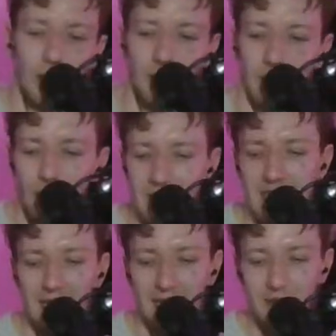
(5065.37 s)
One
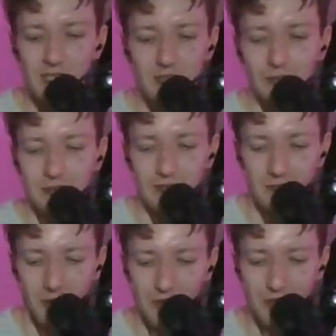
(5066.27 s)
second, I'm just going to
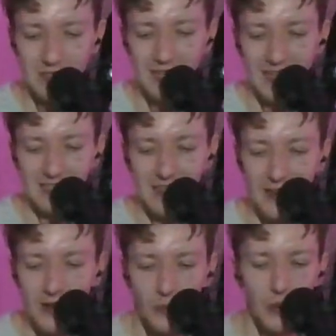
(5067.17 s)
respond to a text and
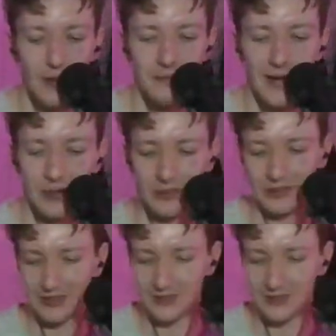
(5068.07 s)
then I'll be right back with you.